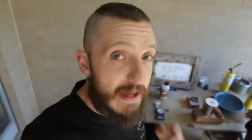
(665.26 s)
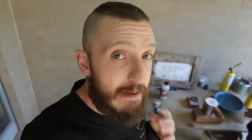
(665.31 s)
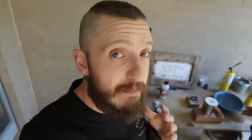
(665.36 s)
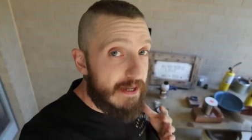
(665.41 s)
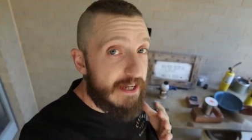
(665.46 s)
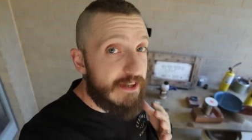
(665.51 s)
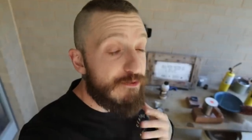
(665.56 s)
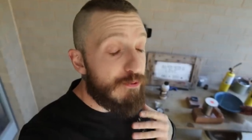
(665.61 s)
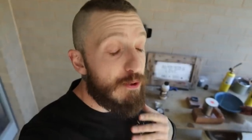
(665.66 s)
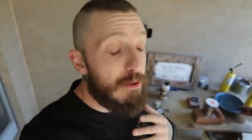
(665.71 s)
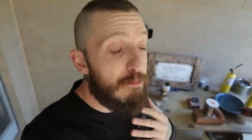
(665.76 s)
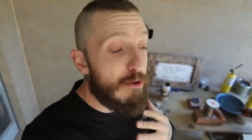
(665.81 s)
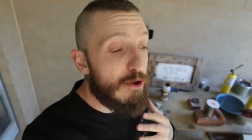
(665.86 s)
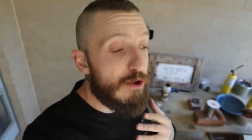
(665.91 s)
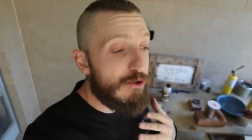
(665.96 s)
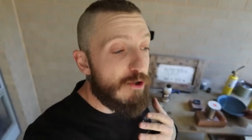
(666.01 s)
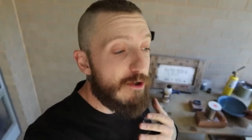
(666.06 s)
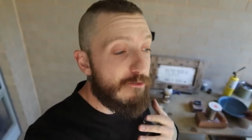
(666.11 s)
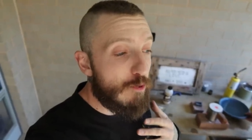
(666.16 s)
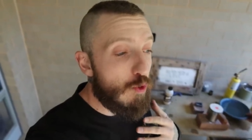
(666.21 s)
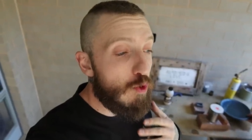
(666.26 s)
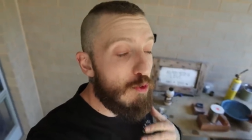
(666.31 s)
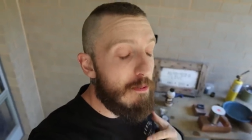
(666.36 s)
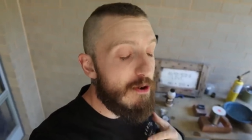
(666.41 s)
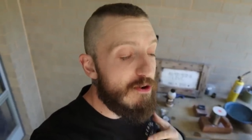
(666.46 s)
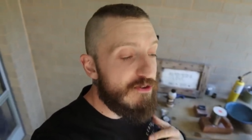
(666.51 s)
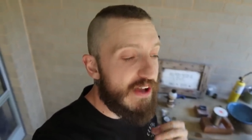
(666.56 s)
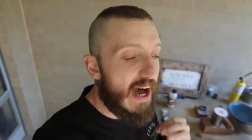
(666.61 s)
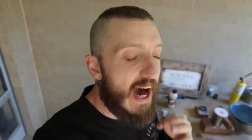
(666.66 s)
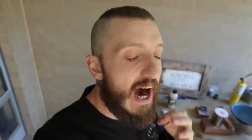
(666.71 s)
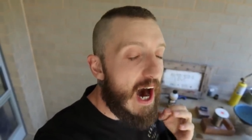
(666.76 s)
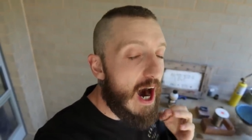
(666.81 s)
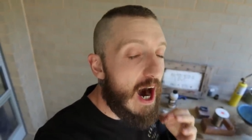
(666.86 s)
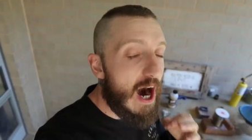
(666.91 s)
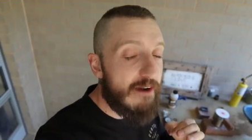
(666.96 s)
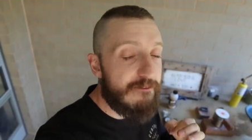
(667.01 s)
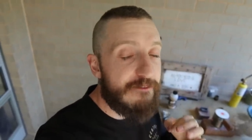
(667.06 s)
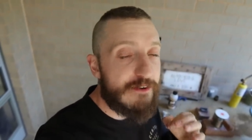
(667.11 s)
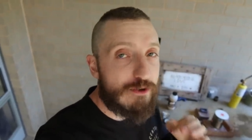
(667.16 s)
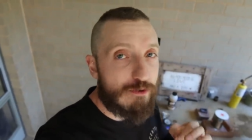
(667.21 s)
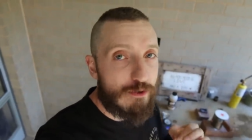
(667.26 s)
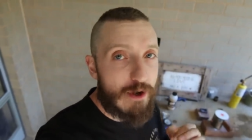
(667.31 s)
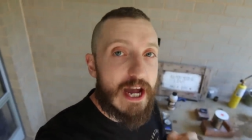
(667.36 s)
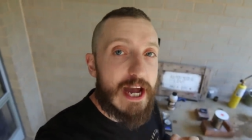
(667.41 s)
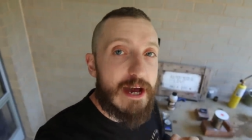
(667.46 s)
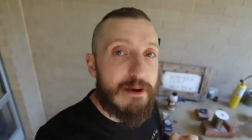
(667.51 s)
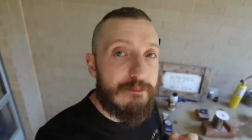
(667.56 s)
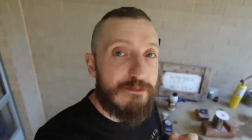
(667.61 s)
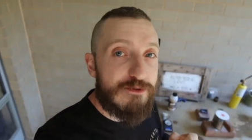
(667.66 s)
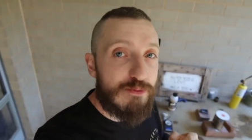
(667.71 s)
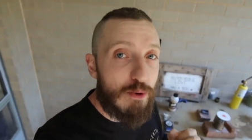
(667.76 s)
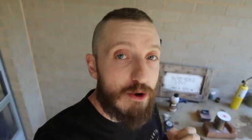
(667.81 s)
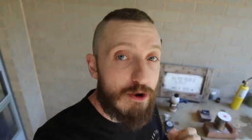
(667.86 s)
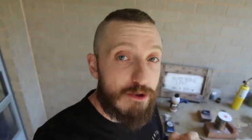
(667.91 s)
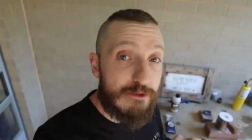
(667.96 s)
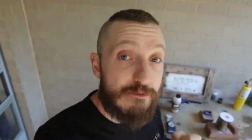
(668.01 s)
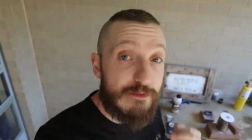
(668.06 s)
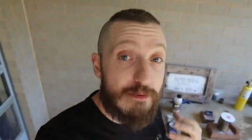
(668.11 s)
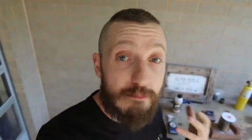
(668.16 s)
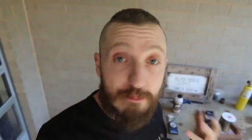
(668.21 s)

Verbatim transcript: That means we burnt off almost half a gram's worth of